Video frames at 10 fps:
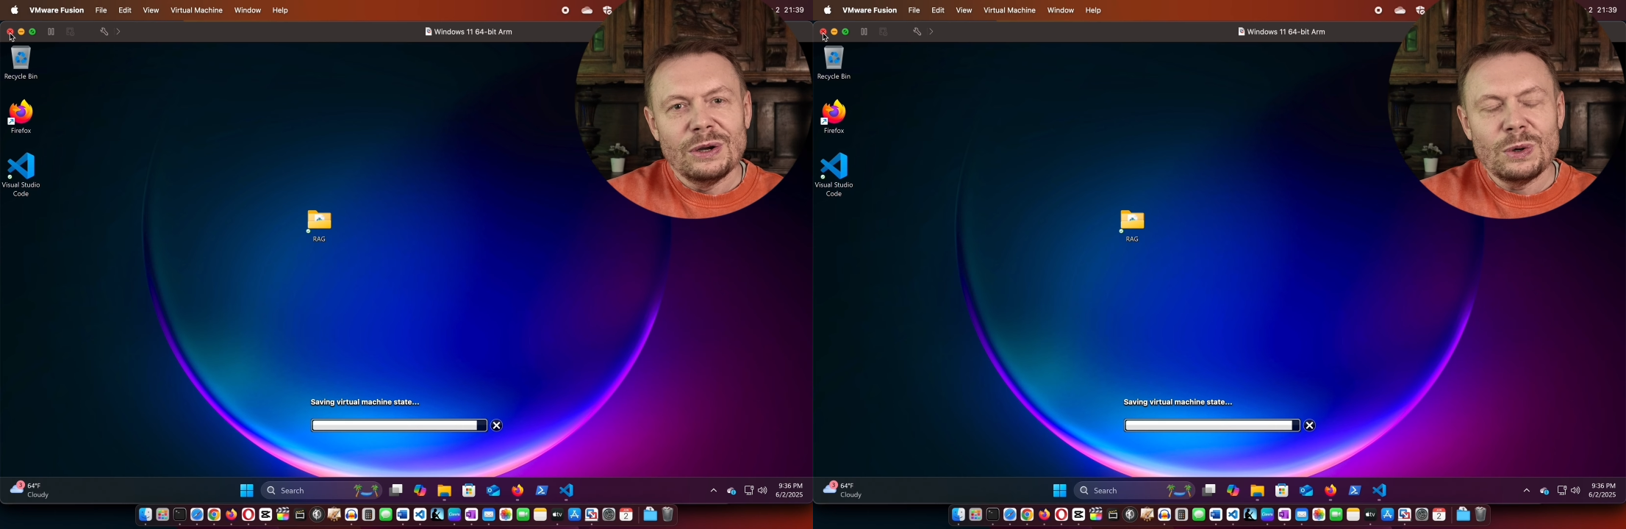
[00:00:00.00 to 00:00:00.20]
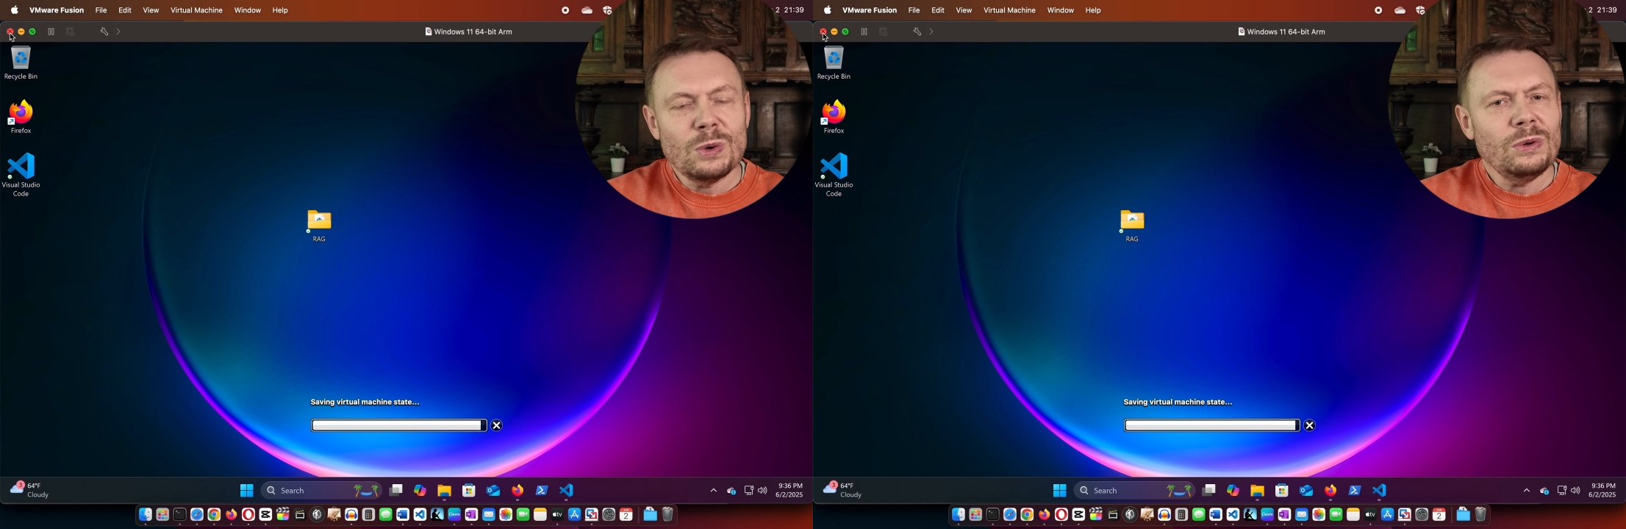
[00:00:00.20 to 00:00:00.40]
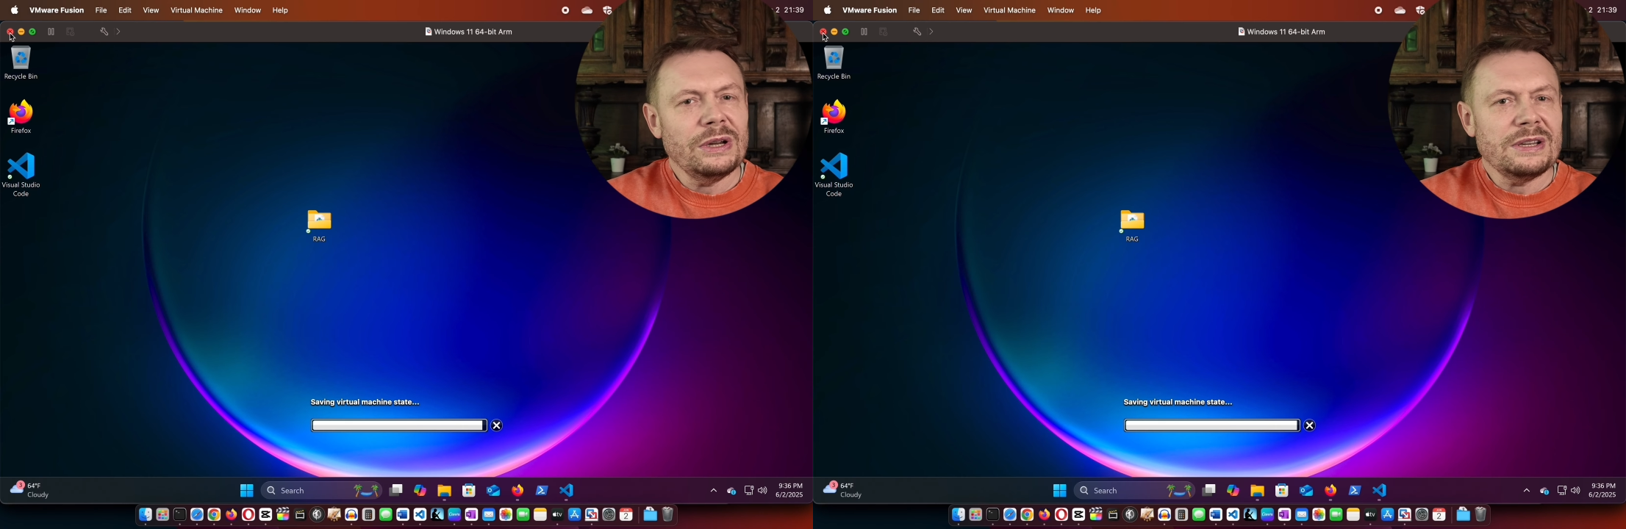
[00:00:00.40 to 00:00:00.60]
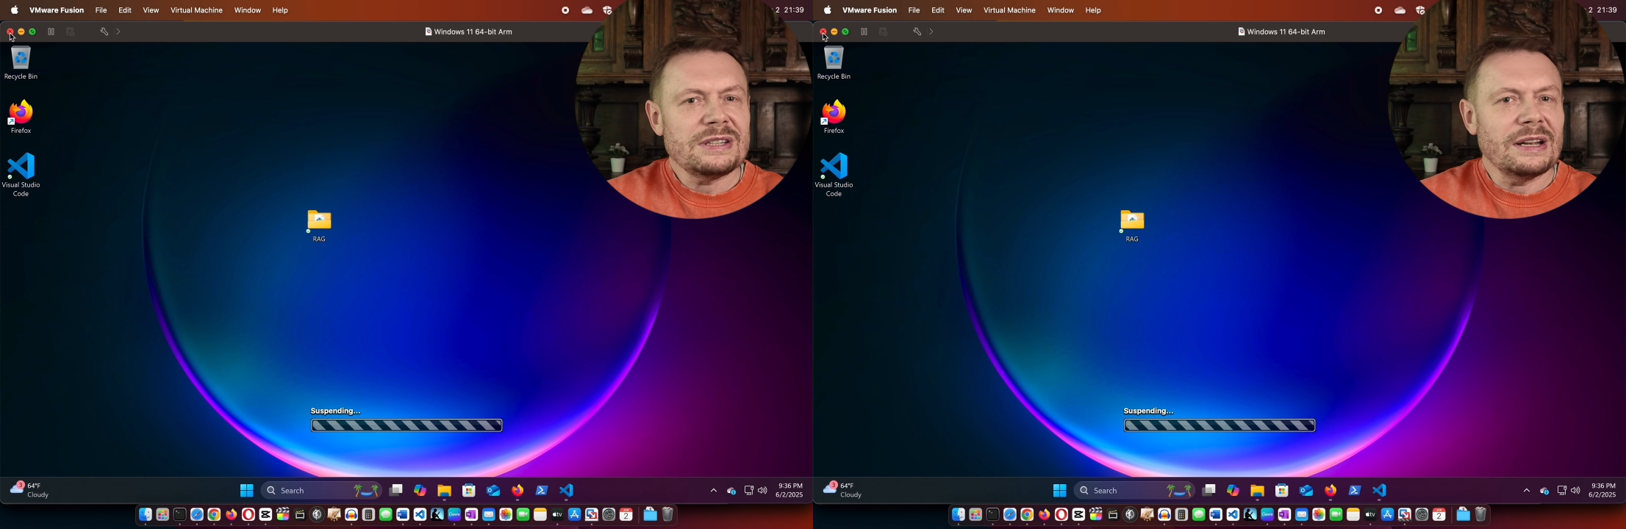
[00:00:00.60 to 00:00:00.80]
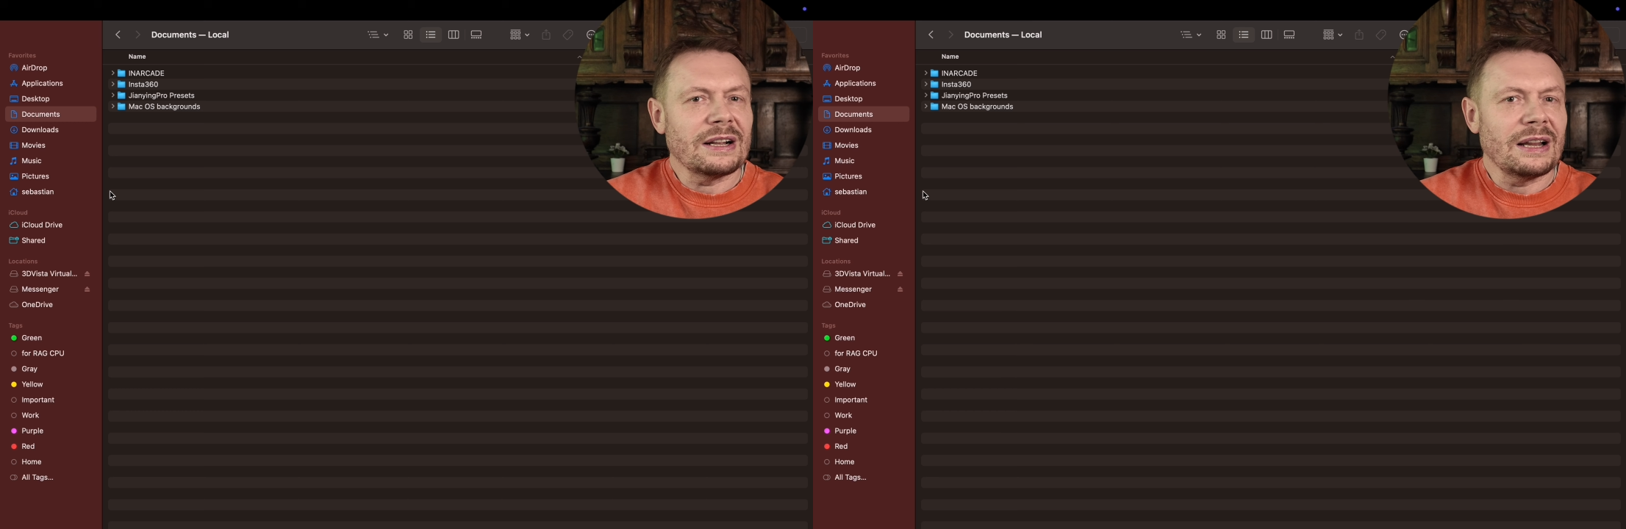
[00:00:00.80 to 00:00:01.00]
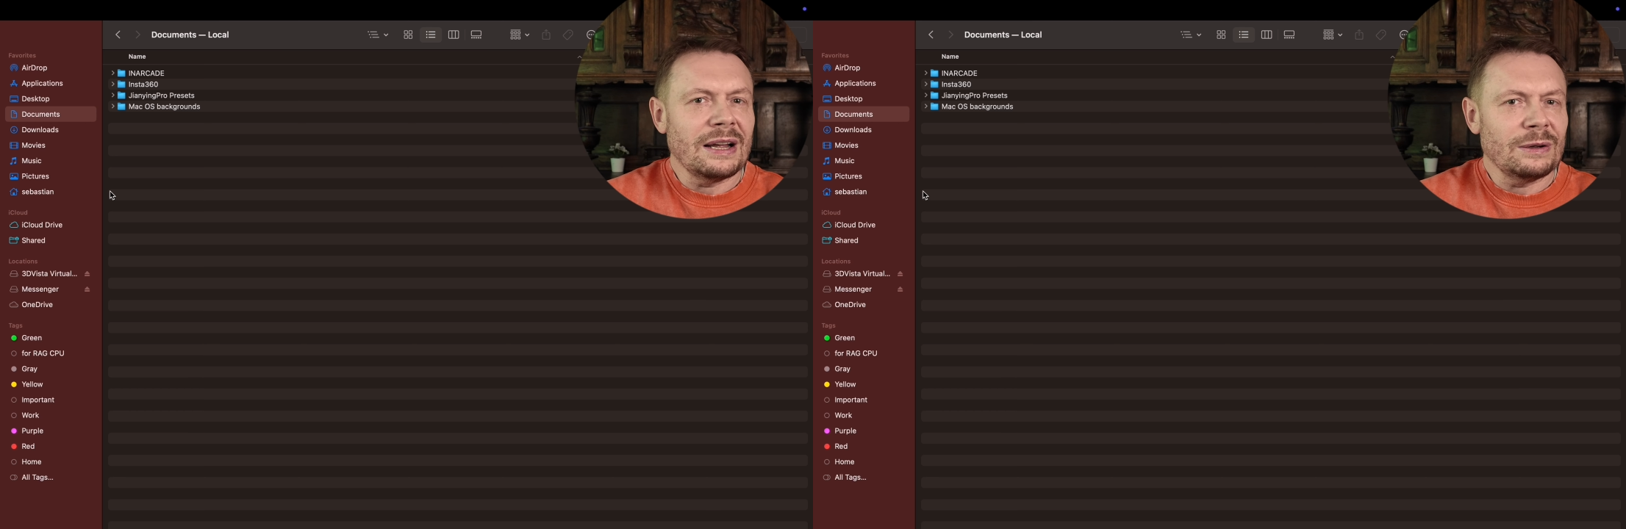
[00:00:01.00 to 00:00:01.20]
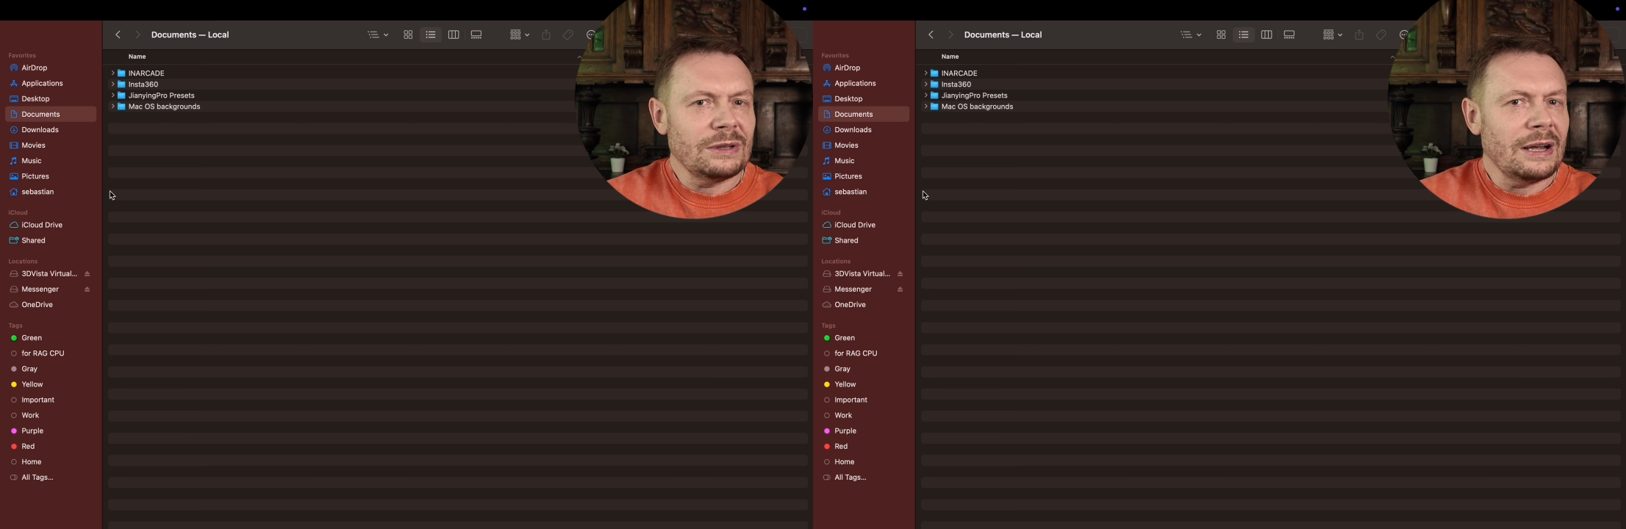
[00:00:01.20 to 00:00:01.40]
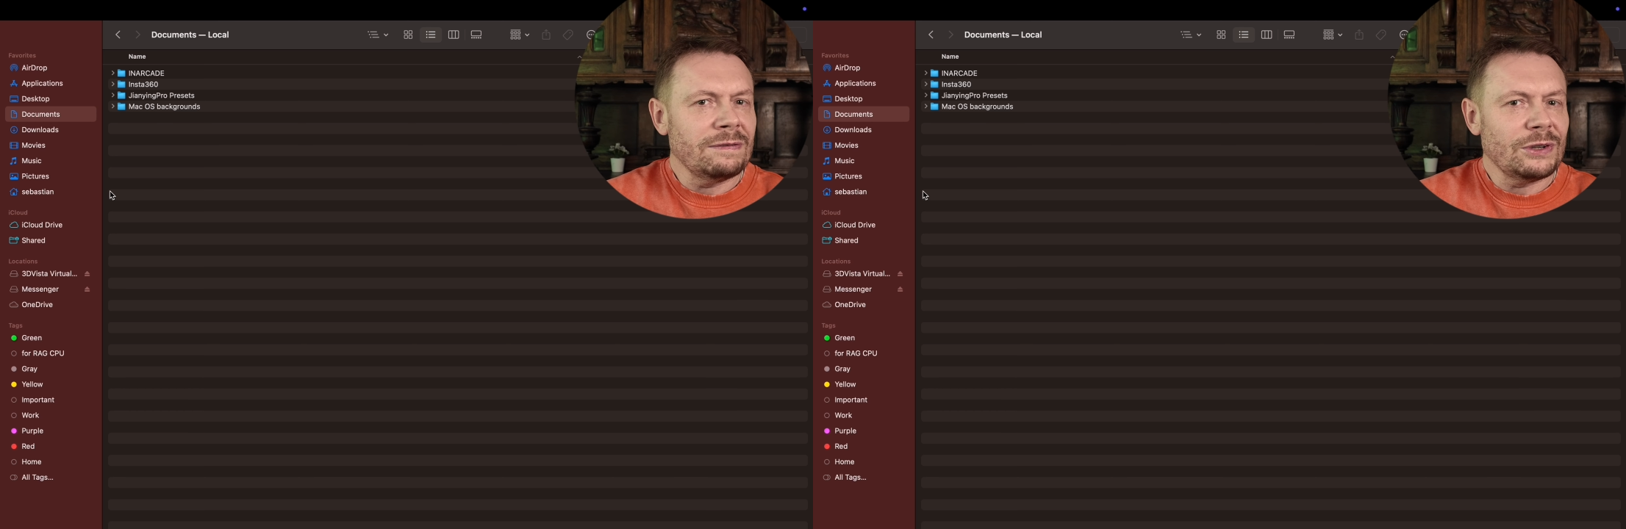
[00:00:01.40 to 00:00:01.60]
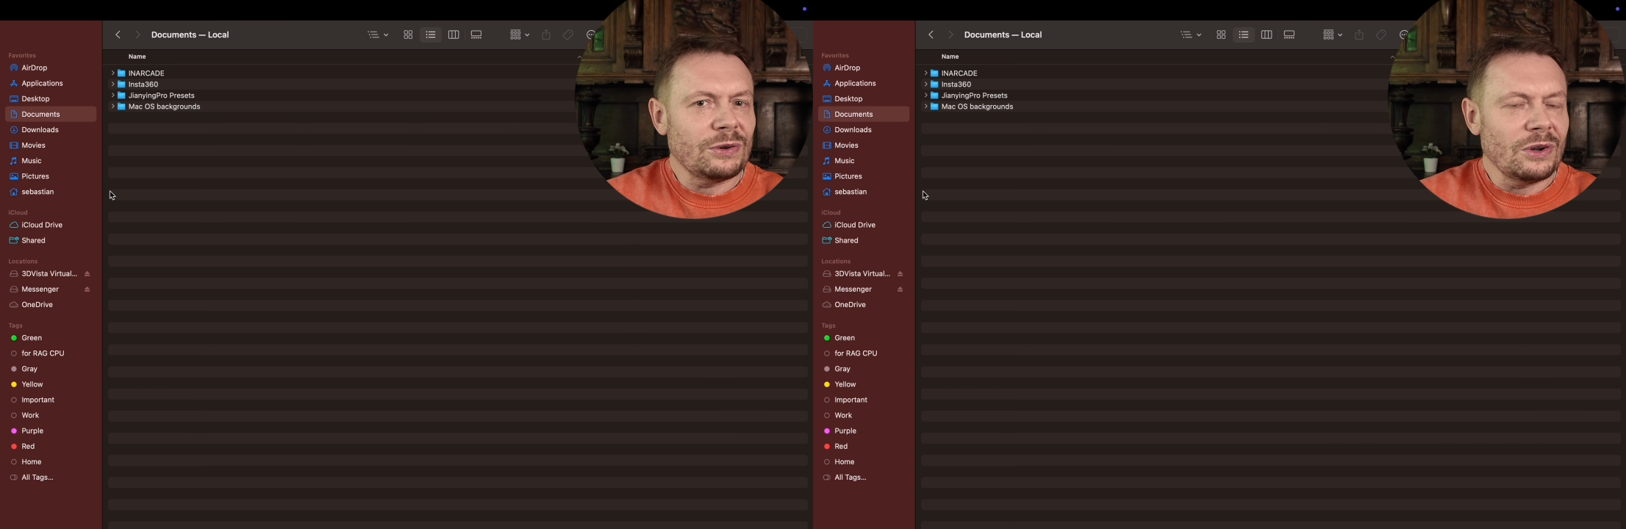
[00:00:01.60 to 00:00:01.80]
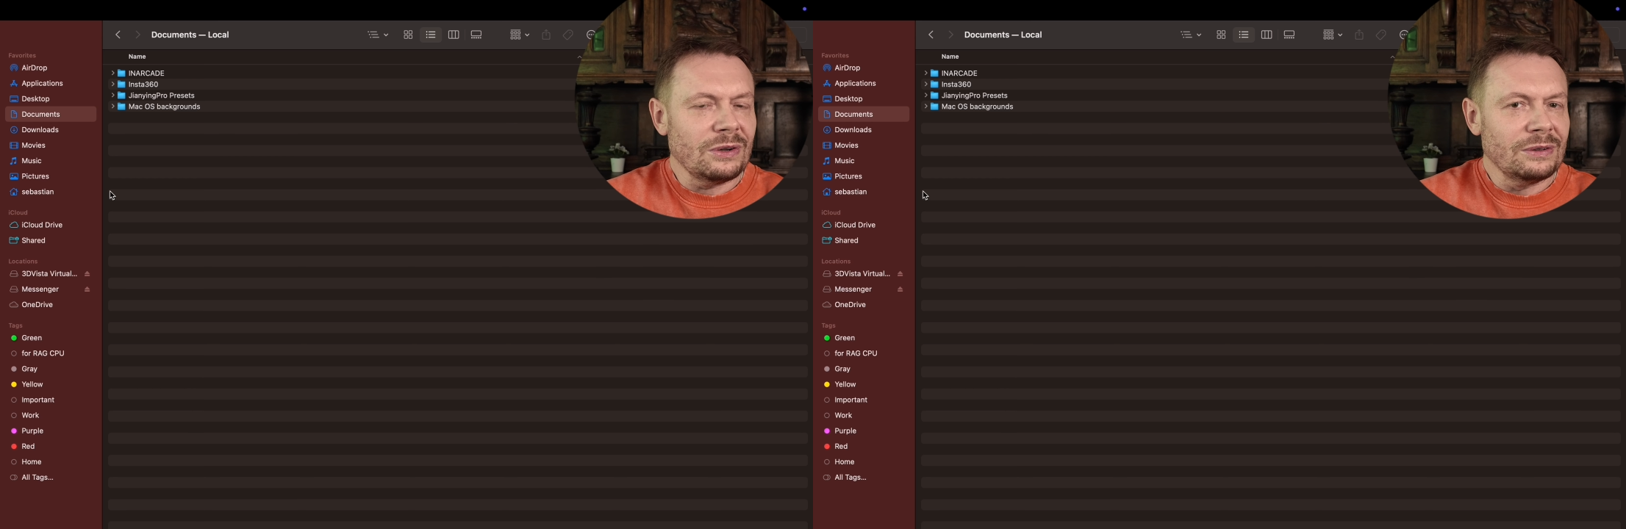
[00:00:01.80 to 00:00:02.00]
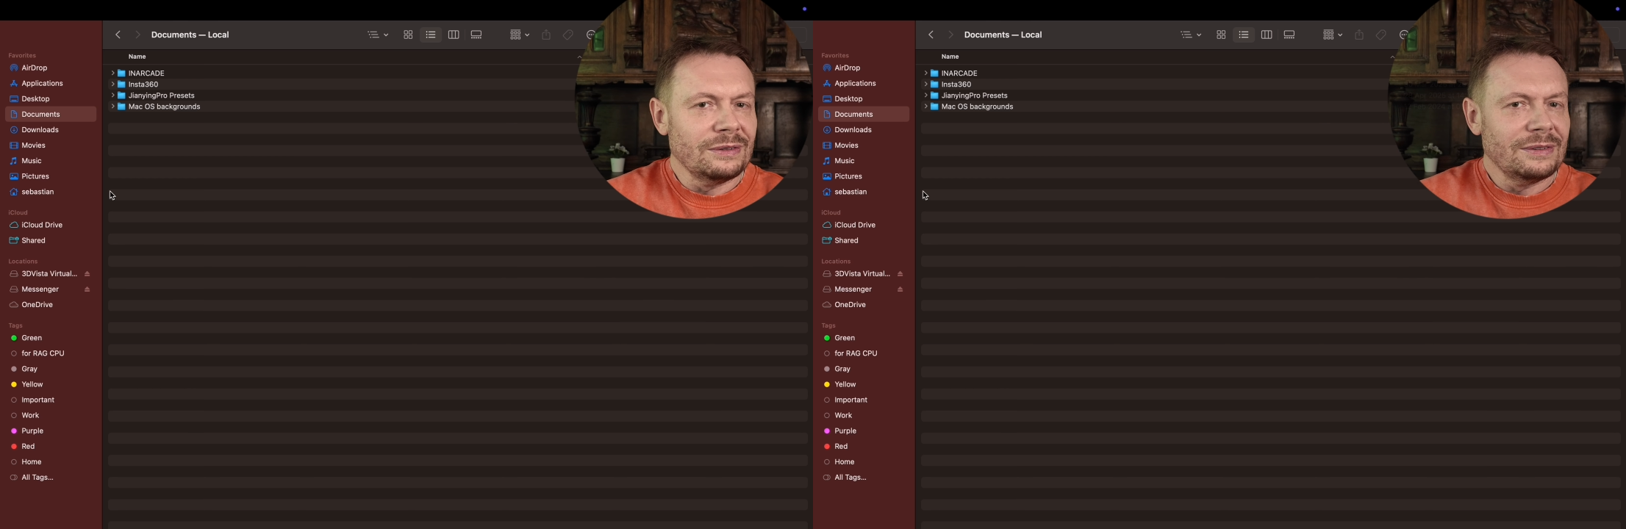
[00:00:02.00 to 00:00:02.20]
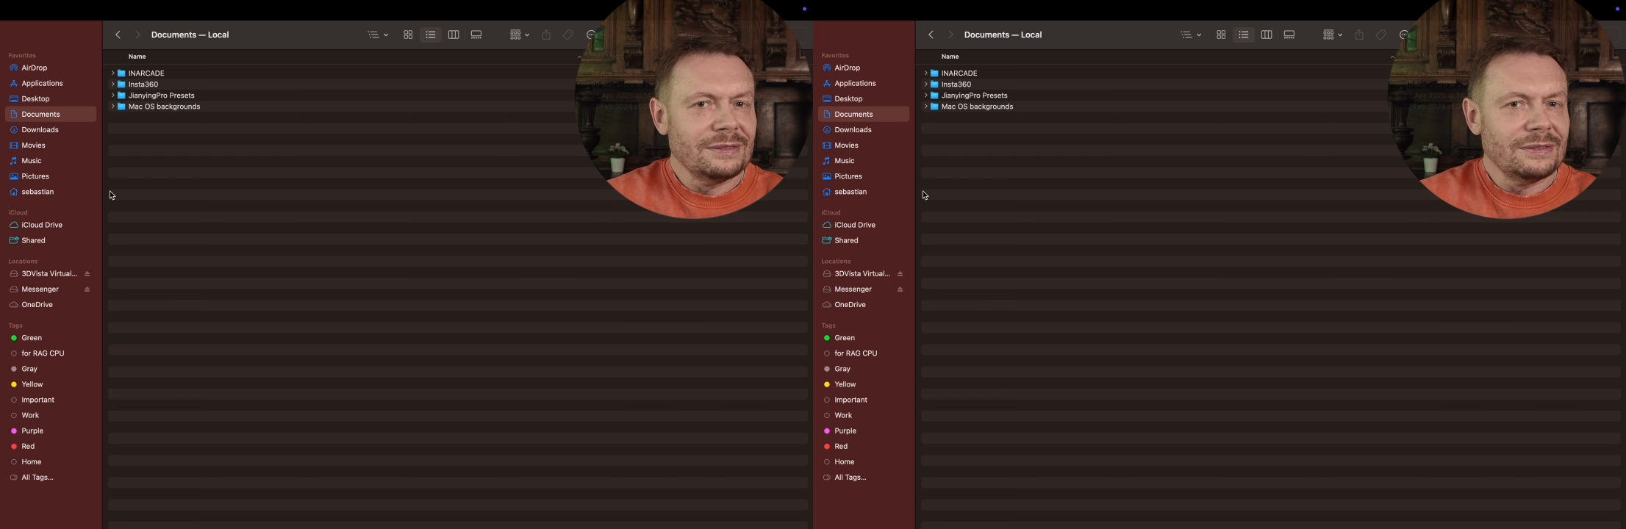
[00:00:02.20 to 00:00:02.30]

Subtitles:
Who needs the cloud after all?